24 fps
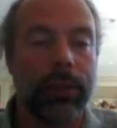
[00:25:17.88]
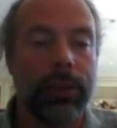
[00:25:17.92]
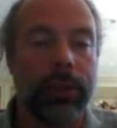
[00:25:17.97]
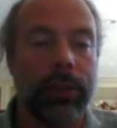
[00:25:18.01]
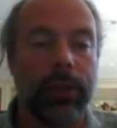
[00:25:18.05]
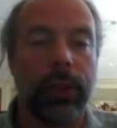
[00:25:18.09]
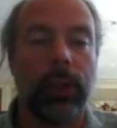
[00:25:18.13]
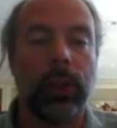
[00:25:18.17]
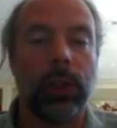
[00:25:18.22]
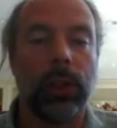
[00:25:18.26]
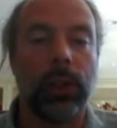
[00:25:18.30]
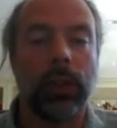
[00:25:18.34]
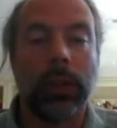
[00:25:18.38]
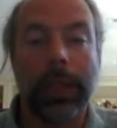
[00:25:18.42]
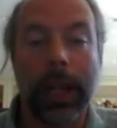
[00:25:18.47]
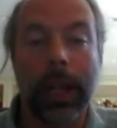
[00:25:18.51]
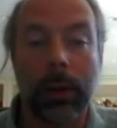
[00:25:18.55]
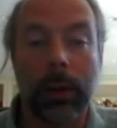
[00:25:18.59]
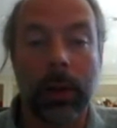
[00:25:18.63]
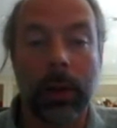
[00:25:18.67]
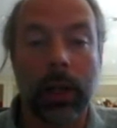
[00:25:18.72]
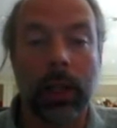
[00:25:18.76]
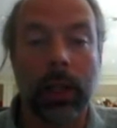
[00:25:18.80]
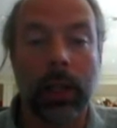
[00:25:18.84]
full
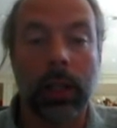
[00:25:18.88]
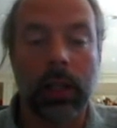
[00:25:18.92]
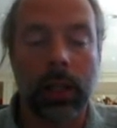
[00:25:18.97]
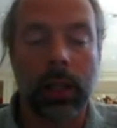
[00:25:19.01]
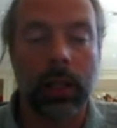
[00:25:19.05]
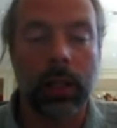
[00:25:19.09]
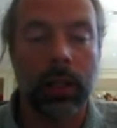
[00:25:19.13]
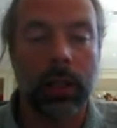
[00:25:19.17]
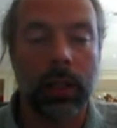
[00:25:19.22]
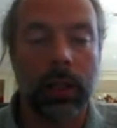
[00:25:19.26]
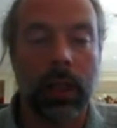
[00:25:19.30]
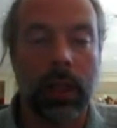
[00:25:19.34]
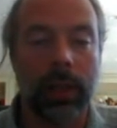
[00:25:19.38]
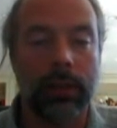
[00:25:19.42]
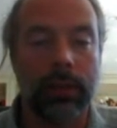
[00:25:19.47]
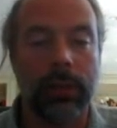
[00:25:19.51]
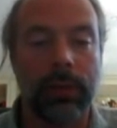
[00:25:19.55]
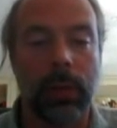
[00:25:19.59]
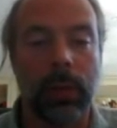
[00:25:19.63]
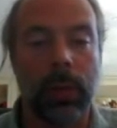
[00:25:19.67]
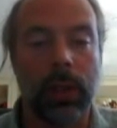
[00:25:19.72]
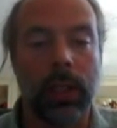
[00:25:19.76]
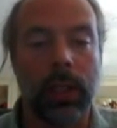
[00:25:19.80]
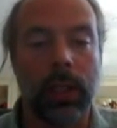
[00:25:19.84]
network
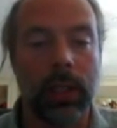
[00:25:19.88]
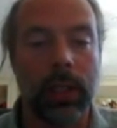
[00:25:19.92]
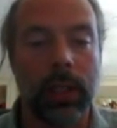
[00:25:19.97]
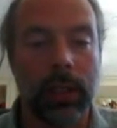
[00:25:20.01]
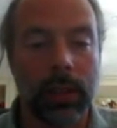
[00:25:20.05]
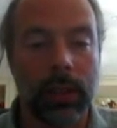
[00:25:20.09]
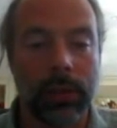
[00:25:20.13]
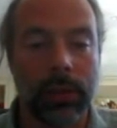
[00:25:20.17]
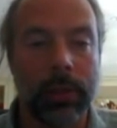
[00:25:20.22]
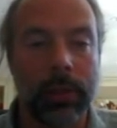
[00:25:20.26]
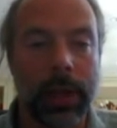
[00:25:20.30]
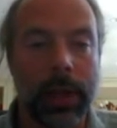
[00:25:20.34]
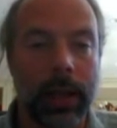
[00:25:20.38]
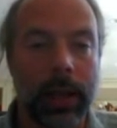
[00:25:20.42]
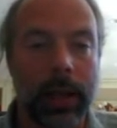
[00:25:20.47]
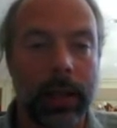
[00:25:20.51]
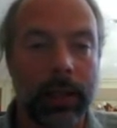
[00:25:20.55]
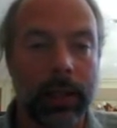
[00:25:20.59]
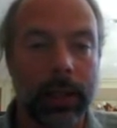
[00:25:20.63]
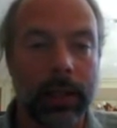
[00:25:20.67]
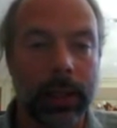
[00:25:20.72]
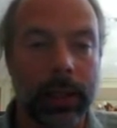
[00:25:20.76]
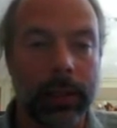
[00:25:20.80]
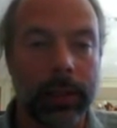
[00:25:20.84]
forwarding
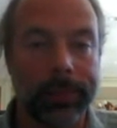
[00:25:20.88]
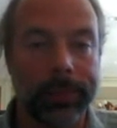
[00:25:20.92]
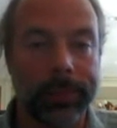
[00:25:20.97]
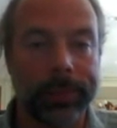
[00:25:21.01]
dramatically.